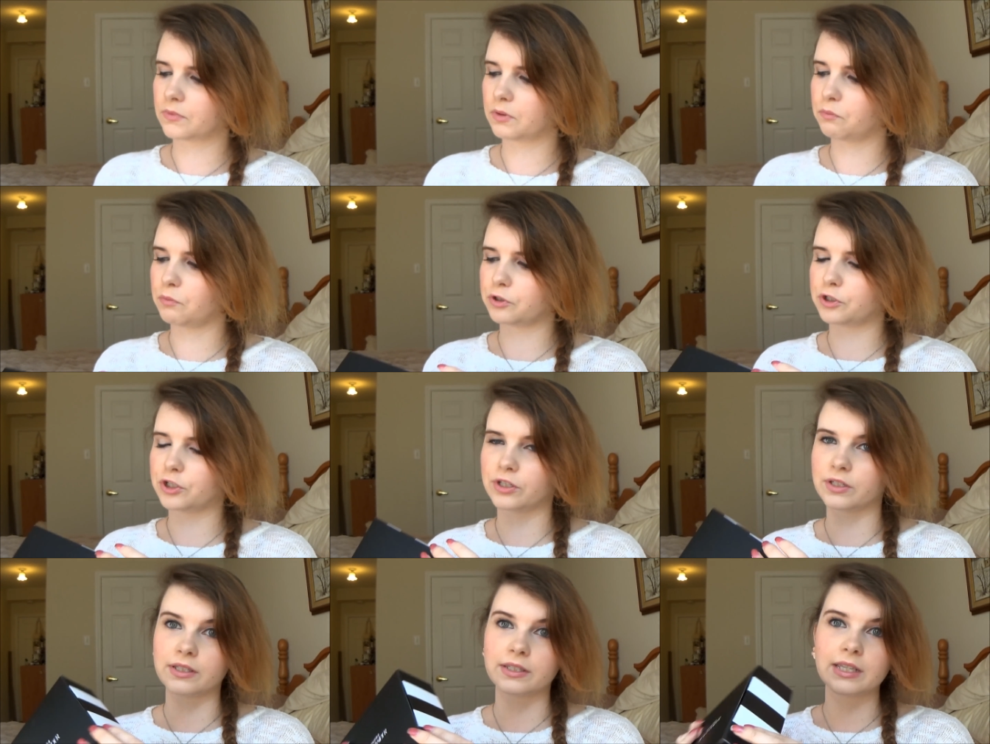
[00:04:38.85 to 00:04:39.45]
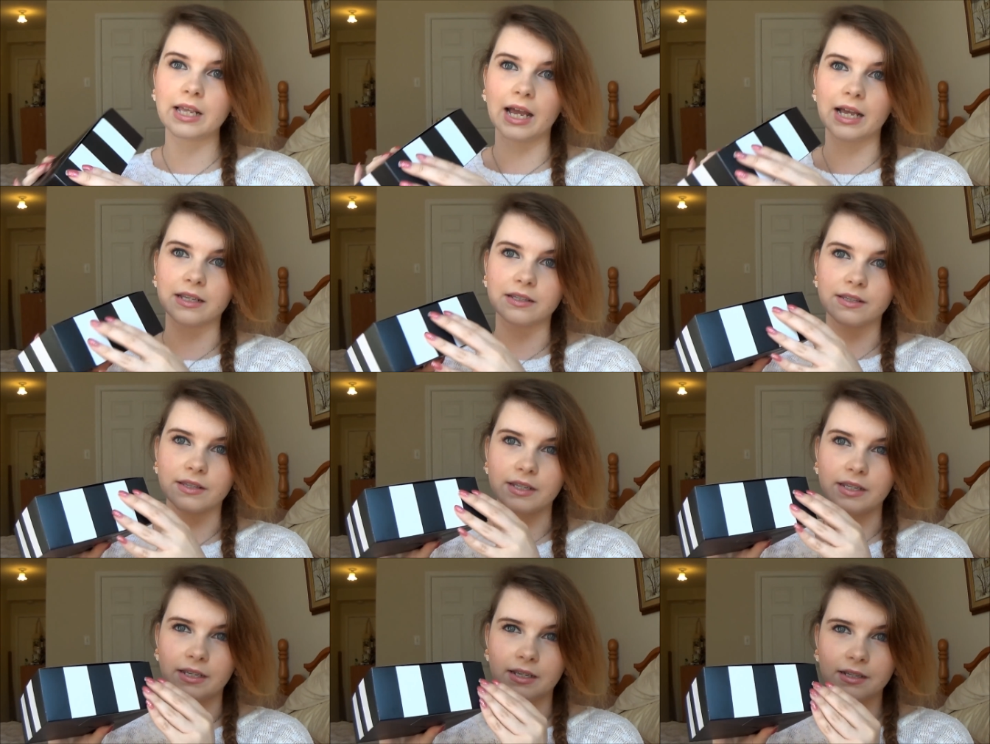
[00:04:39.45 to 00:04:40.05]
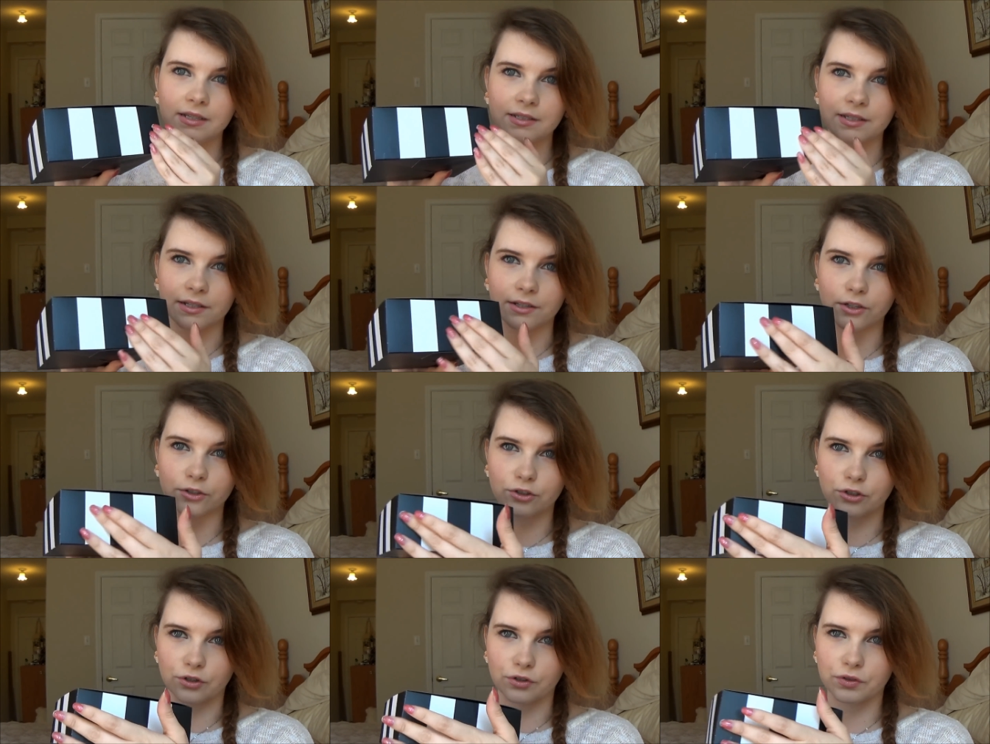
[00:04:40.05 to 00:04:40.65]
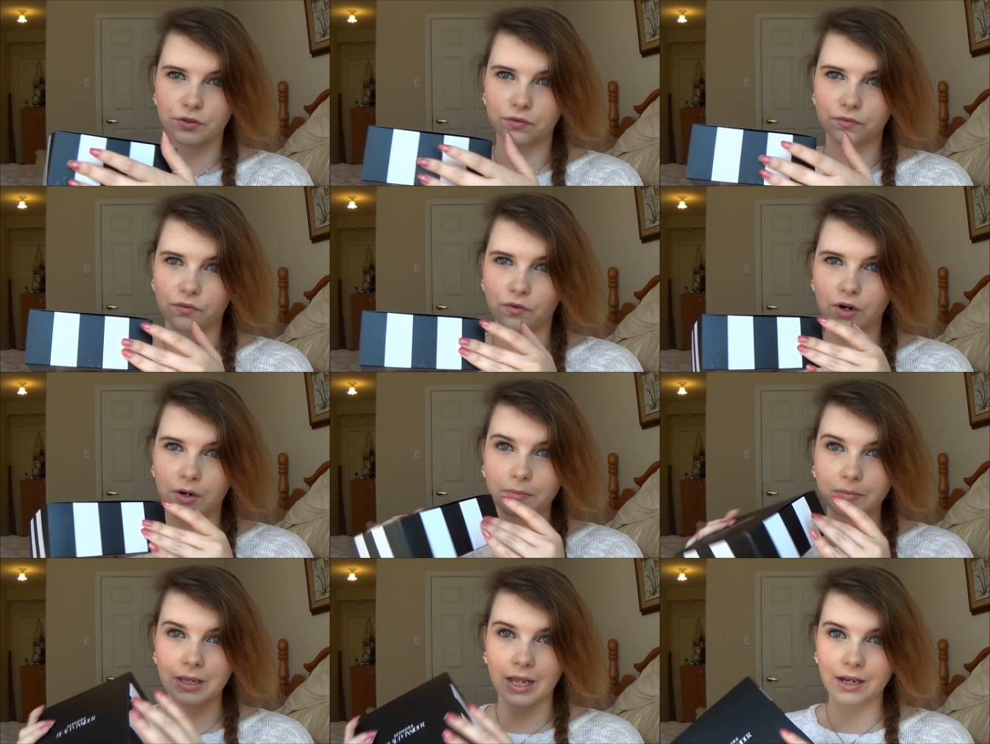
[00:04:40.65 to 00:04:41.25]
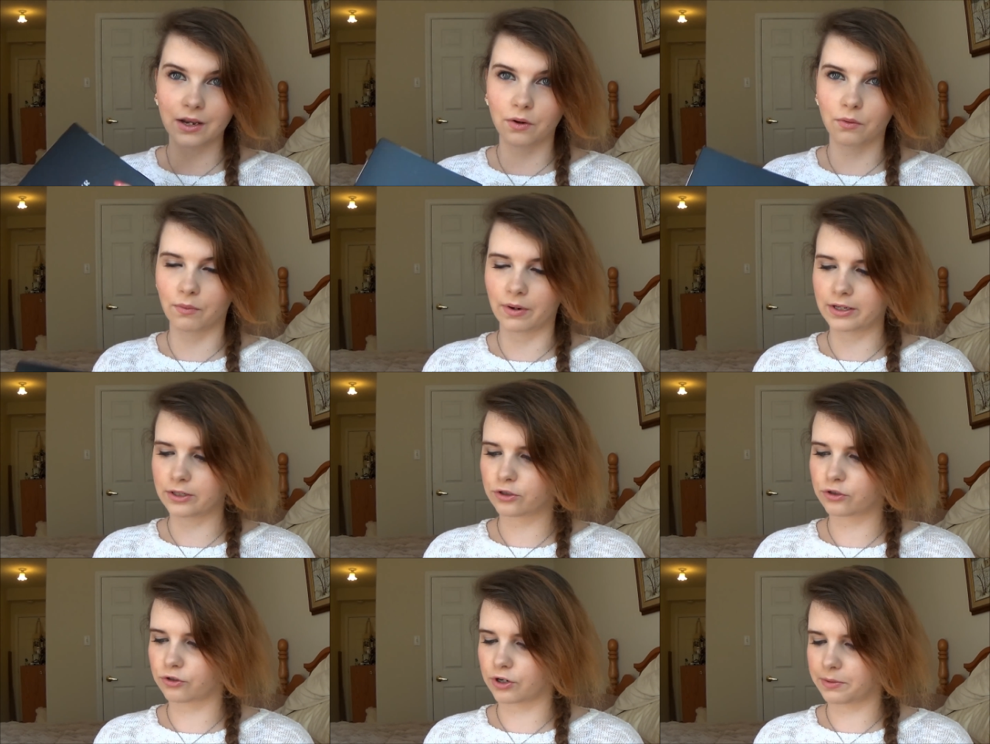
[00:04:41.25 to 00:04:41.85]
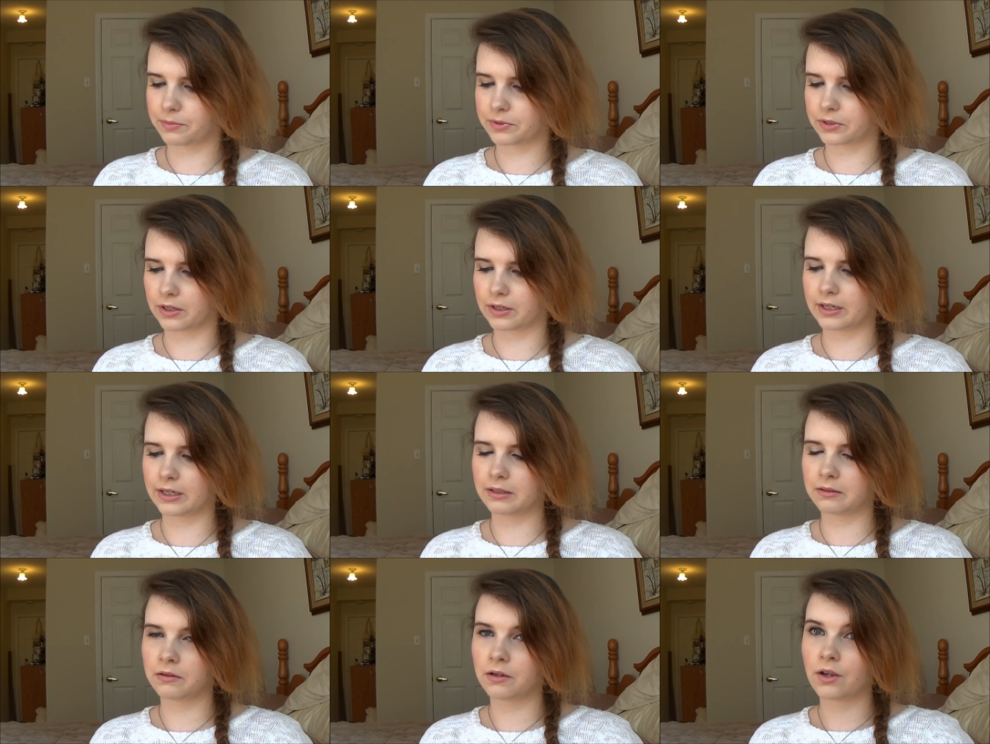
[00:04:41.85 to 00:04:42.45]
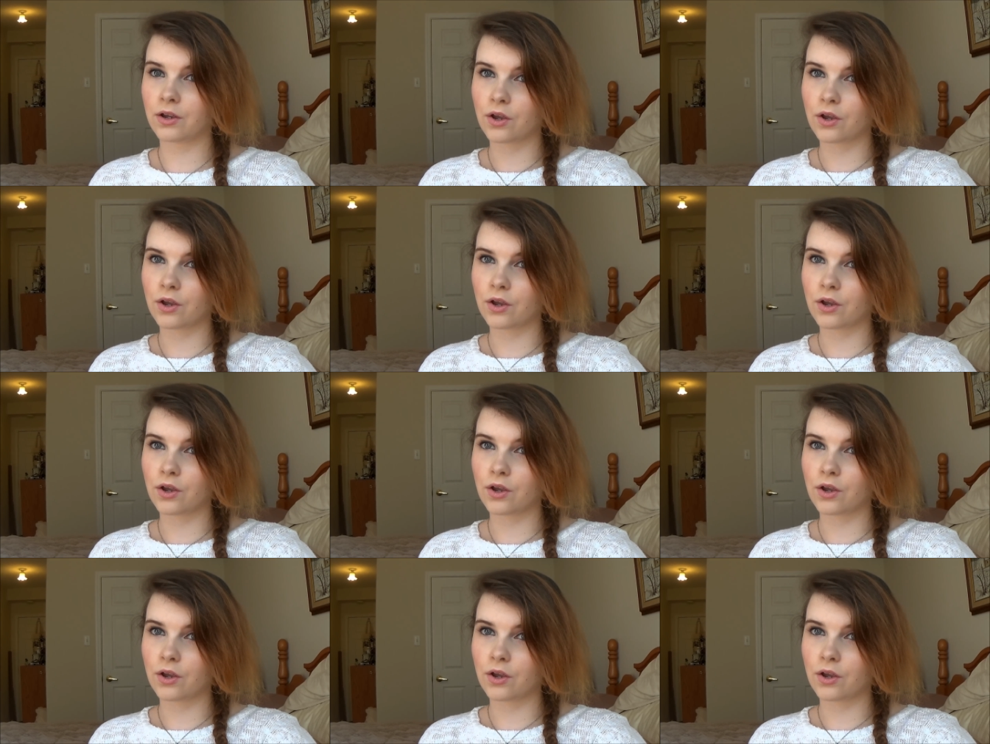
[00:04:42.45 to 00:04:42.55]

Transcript: which is has the signature Sephora black and white stripes on it.